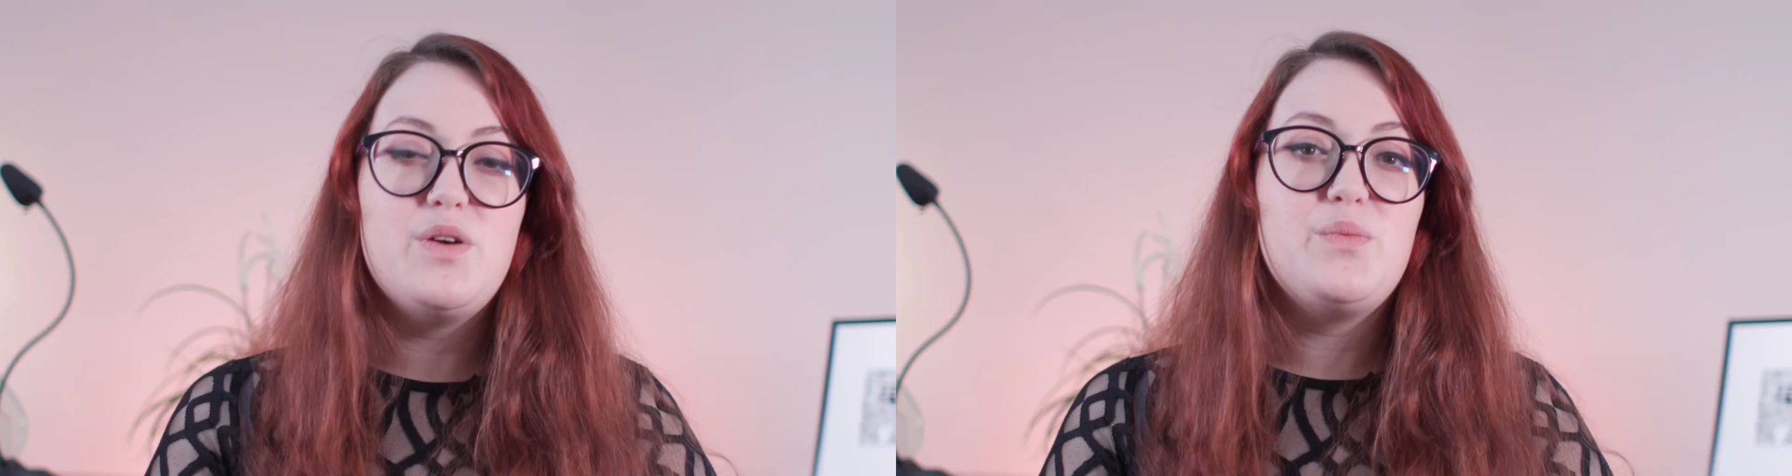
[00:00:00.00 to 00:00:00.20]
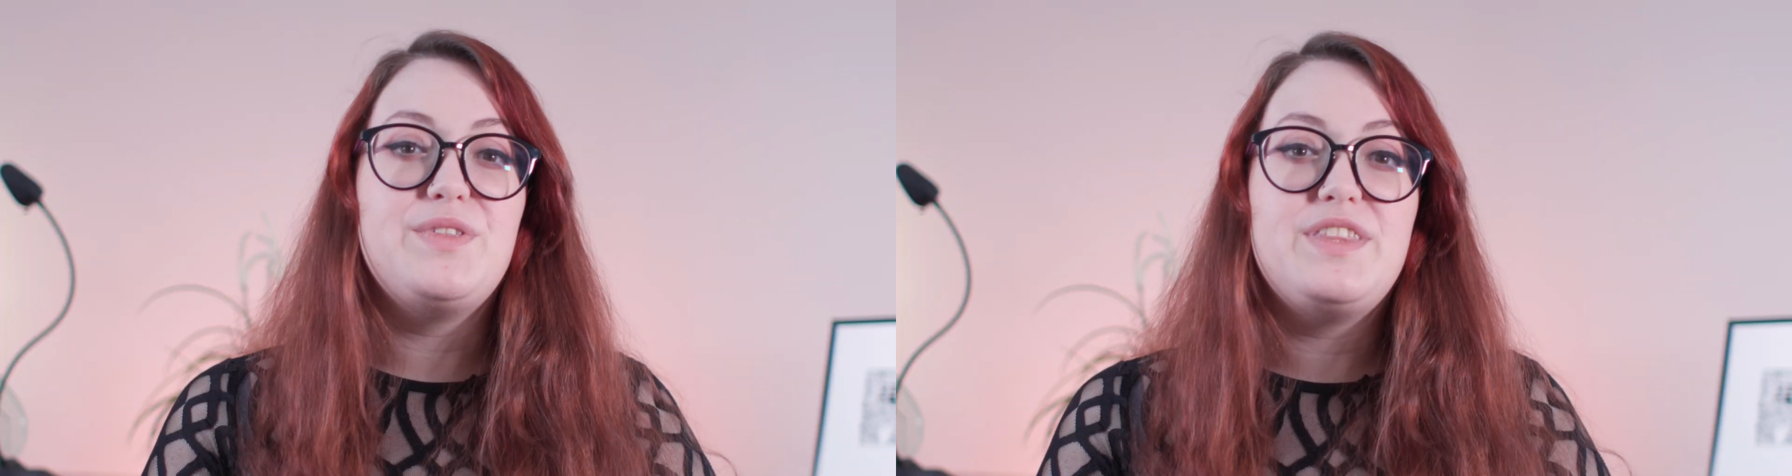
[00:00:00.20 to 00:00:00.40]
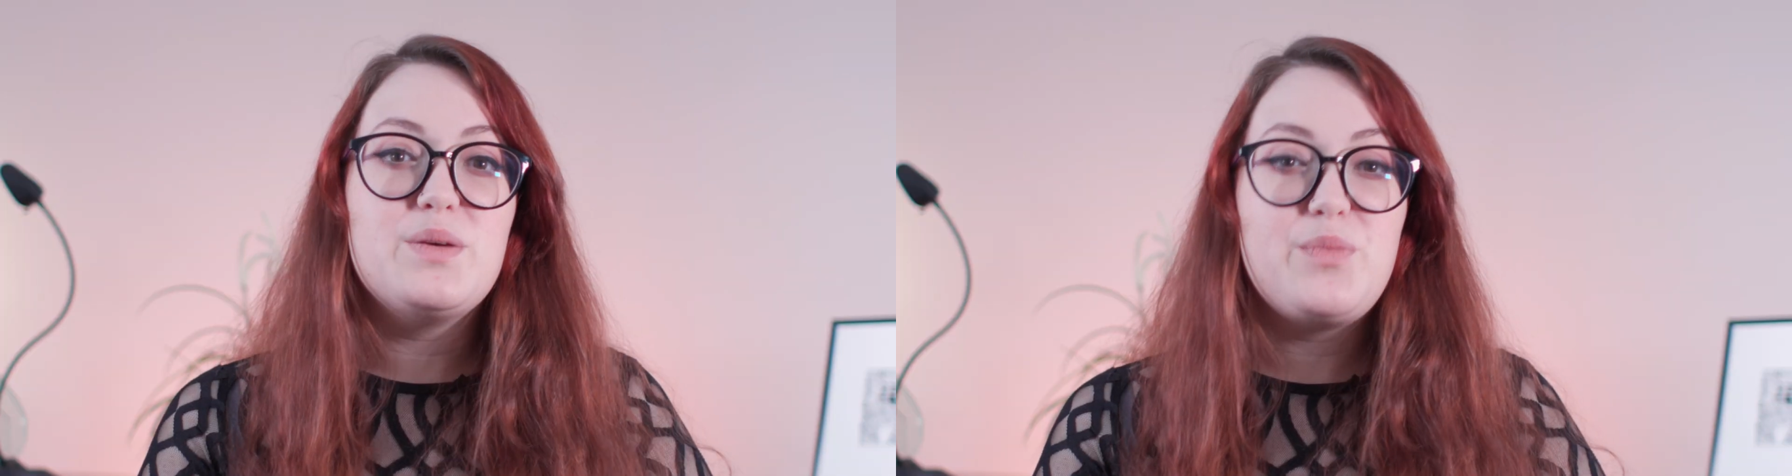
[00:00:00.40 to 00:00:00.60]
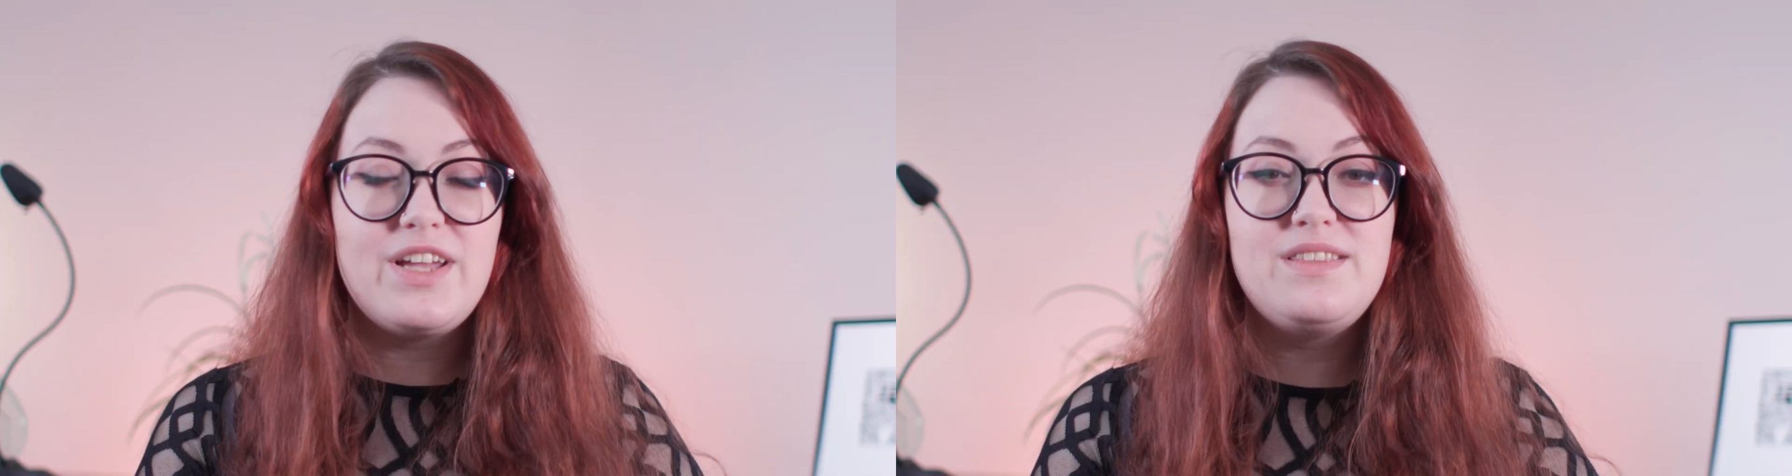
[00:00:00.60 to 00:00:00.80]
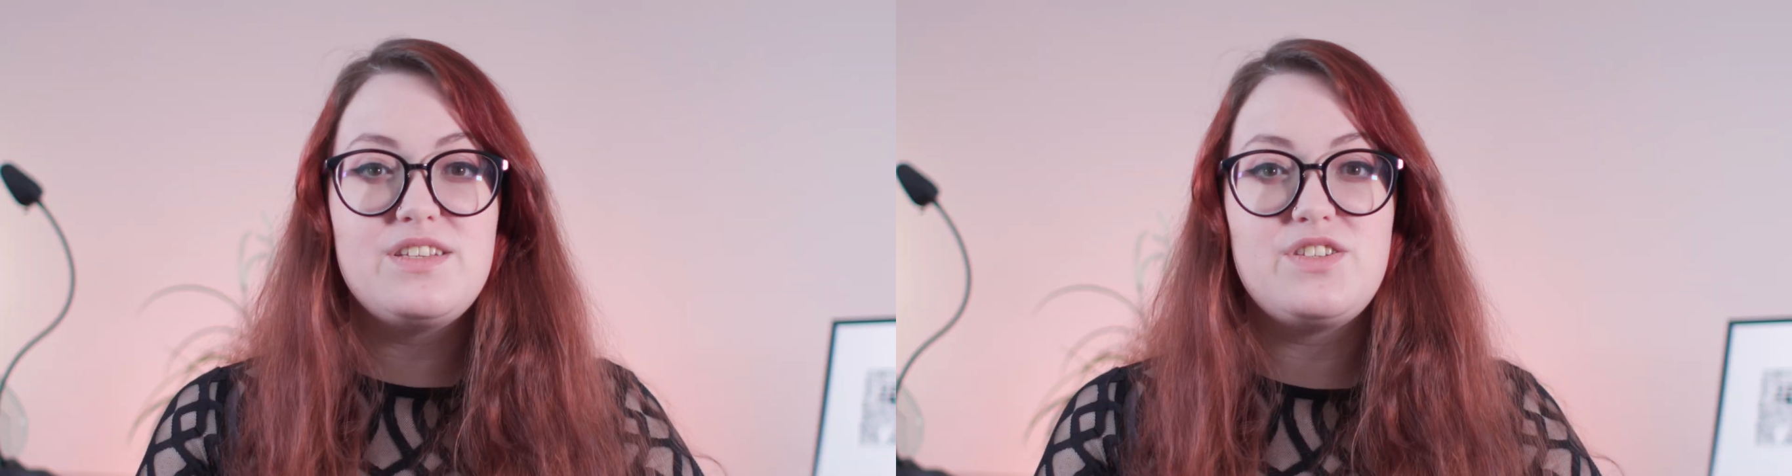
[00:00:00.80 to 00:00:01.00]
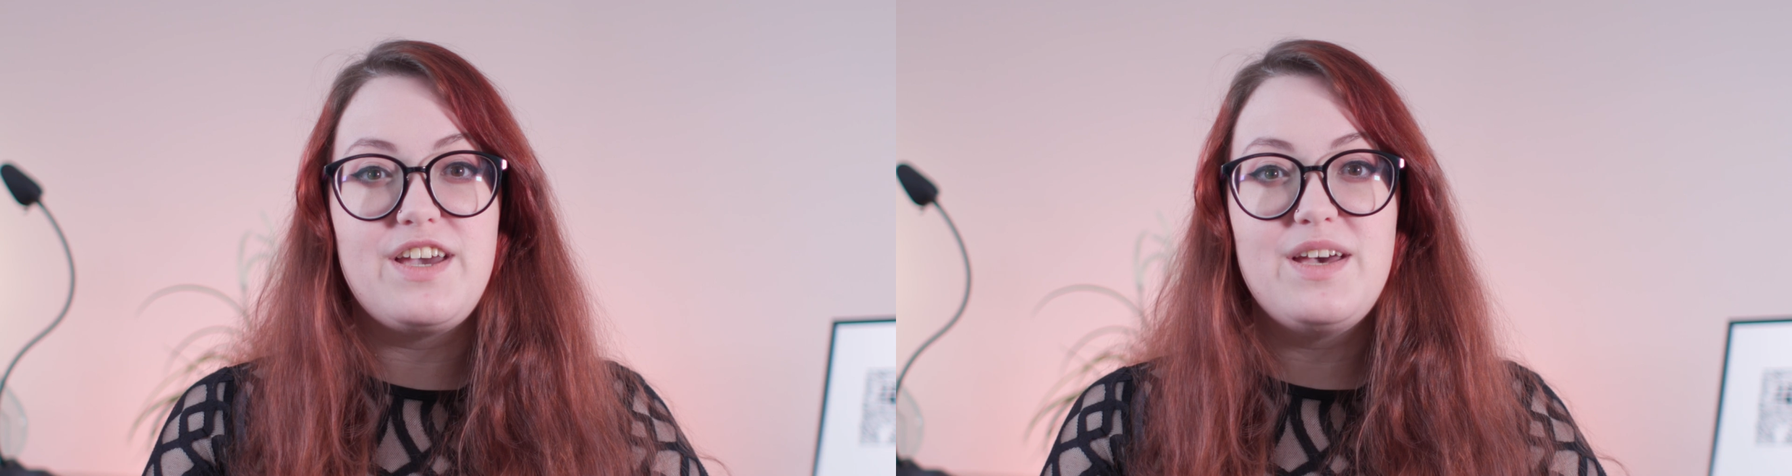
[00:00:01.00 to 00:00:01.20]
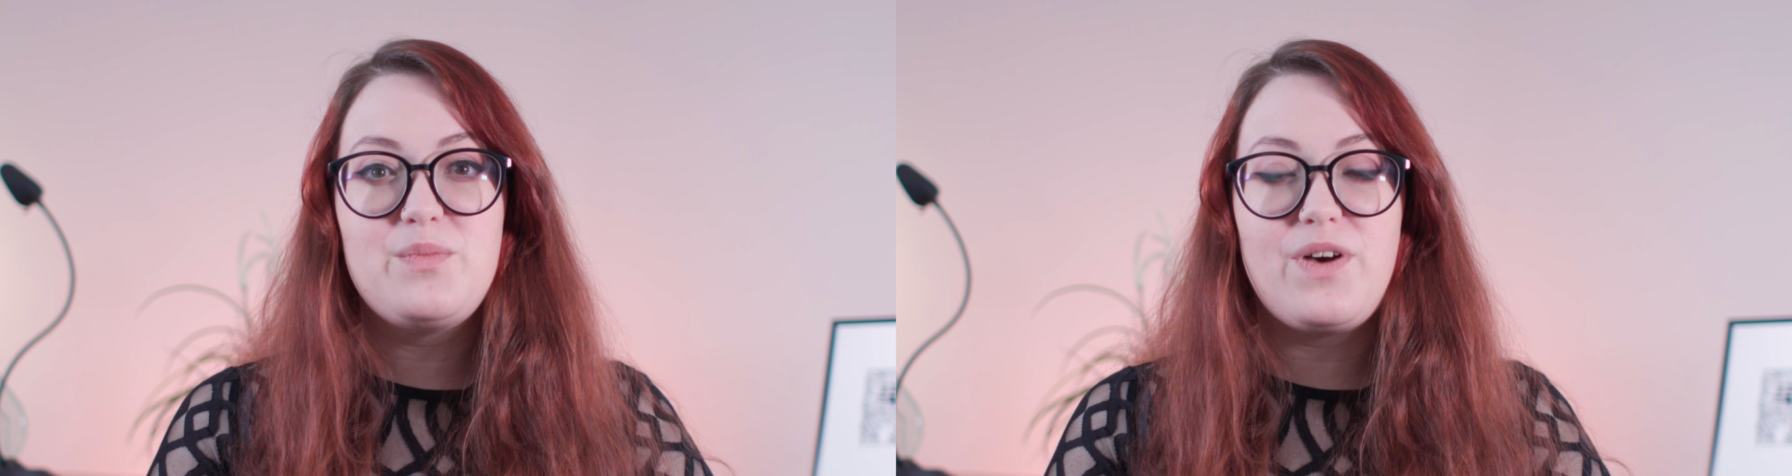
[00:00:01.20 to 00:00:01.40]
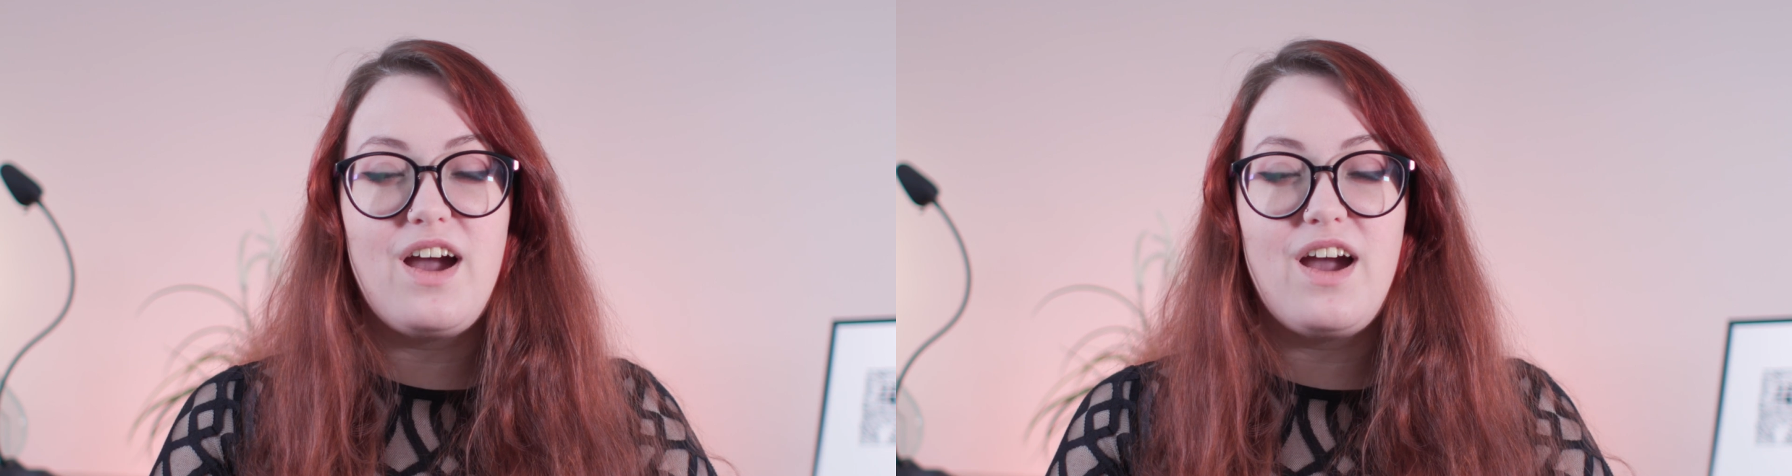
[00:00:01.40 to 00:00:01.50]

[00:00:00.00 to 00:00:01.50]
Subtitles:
With the apprenticeship,